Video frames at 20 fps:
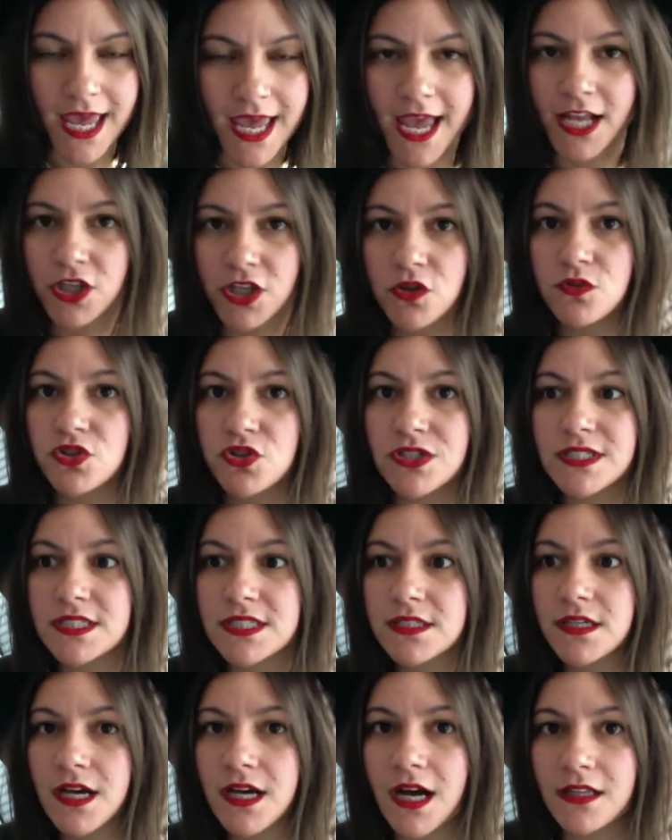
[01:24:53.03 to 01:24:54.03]
and you
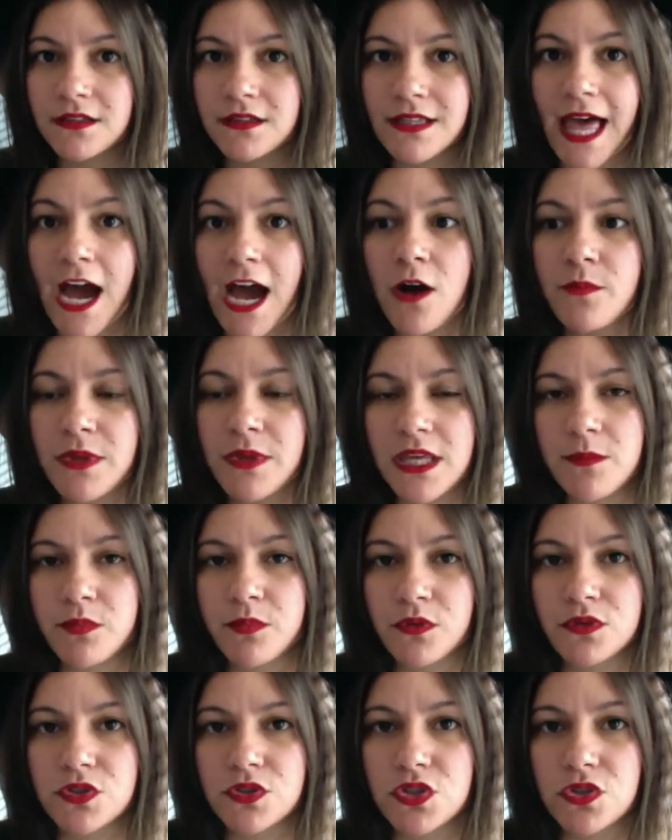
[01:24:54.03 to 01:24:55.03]
just allow
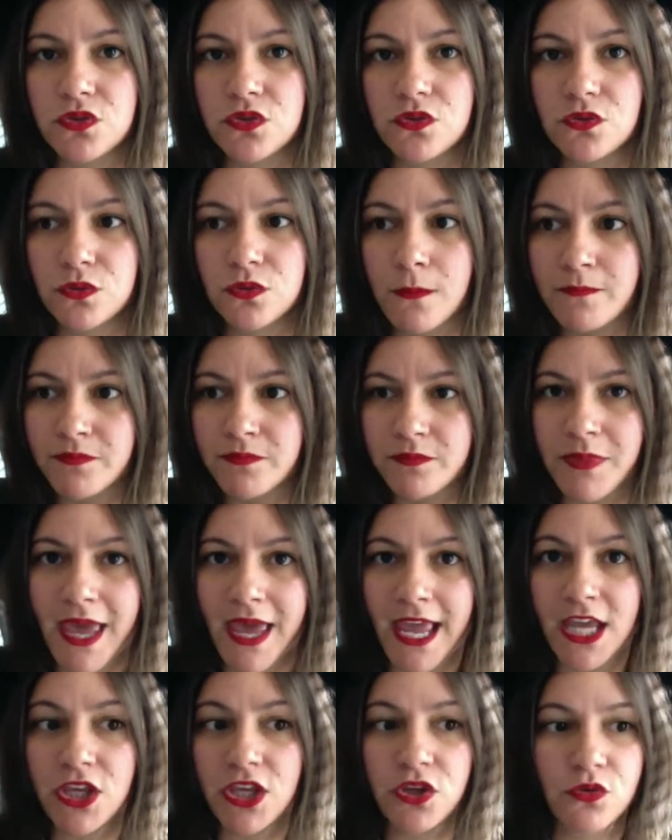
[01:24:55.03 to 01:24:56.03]
people to
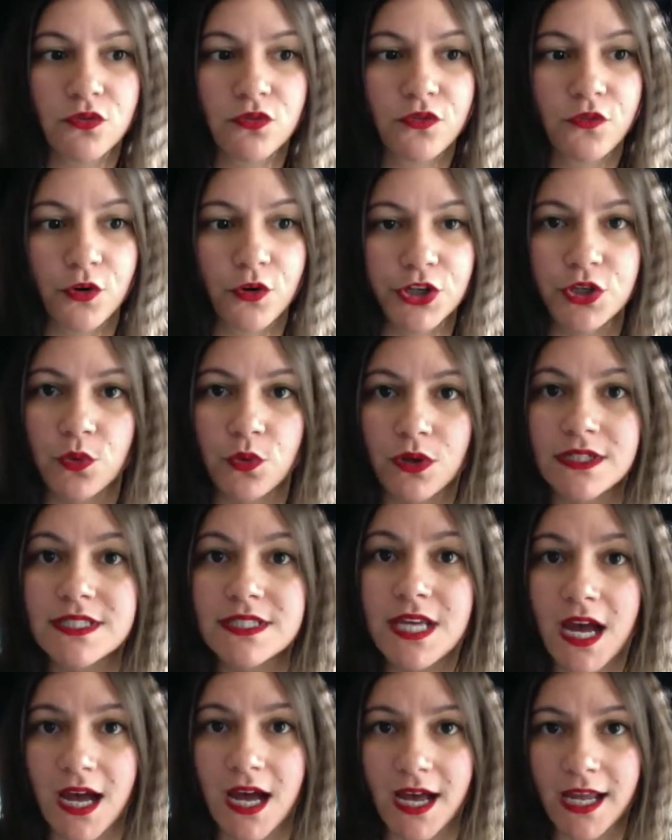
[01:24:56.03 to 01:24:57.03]
pay you for your
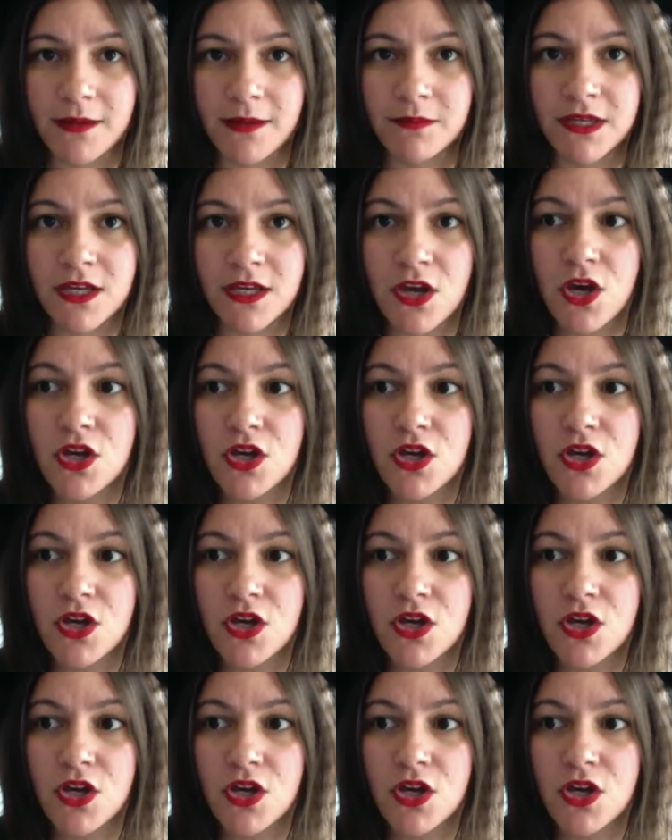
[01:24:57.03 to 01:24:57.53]
time